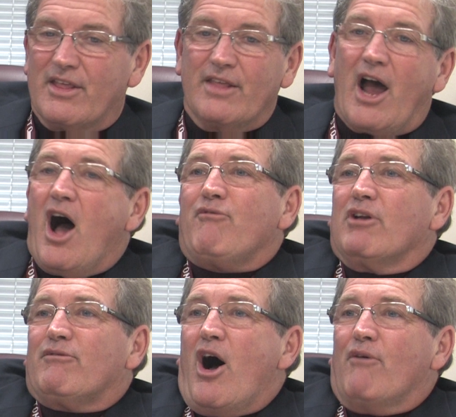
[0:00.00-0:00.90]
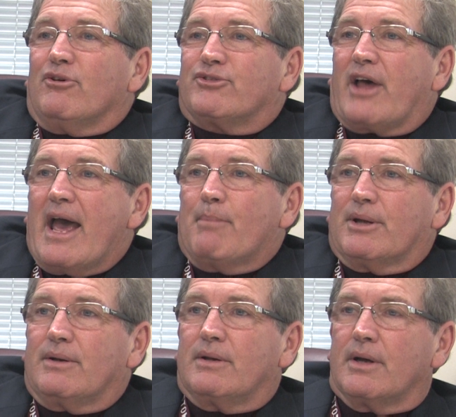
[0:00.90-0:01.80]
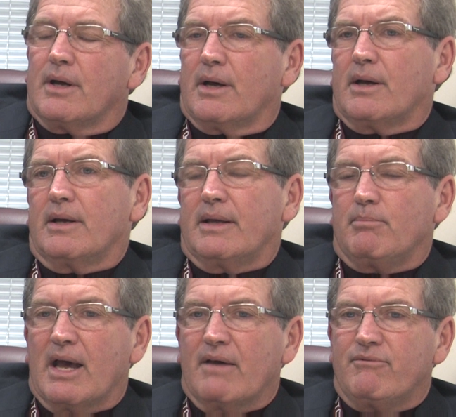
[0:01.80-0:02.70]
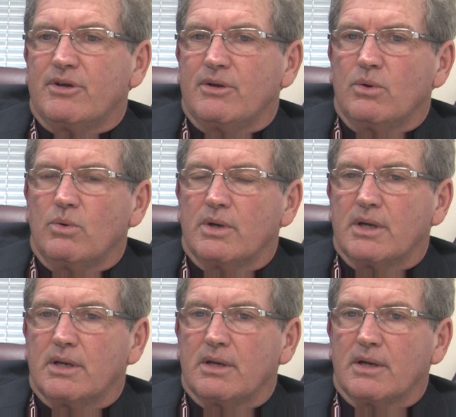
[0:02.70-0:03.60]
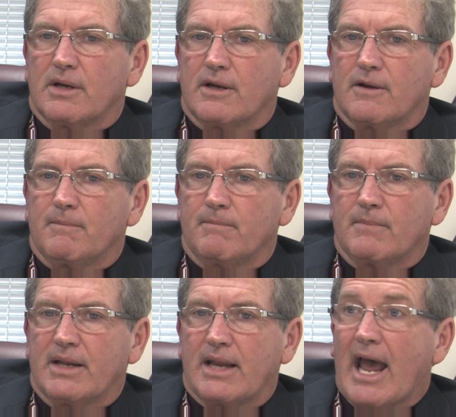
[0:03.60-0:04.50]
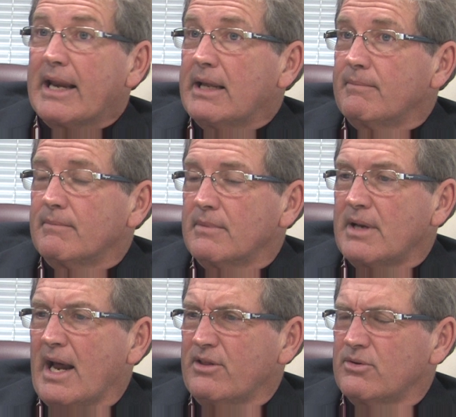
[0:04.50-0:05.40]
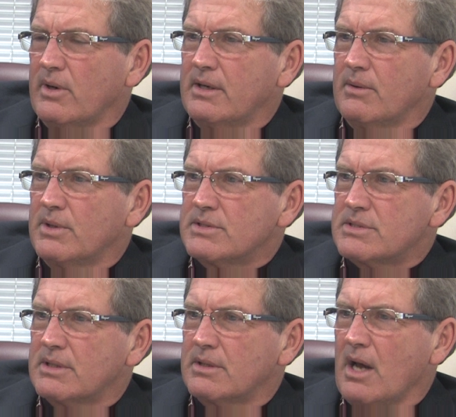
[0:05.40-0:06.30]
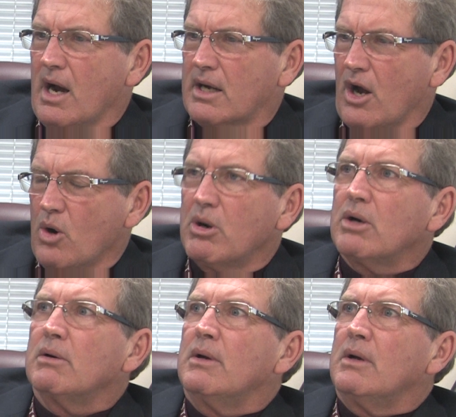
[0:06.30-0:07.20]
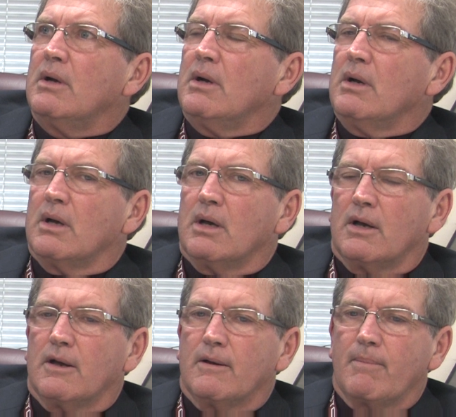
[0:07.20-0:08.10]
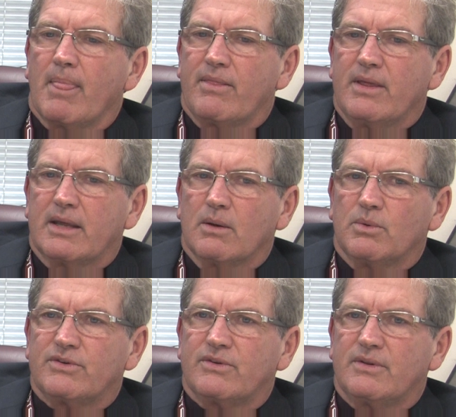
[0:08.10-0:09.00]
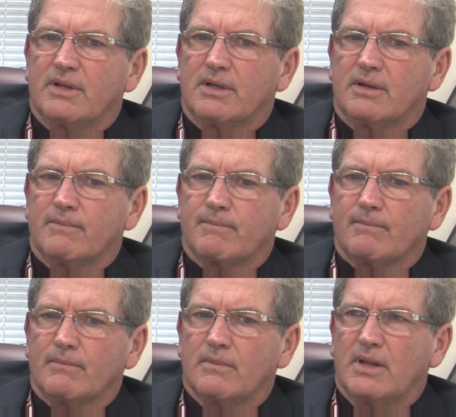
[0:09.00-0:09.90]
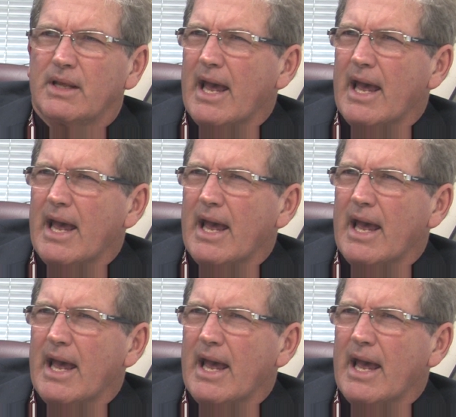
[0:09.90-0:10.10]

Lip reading: then the awful of awfuls happened, in my view, in 93. It was in October. I think it was the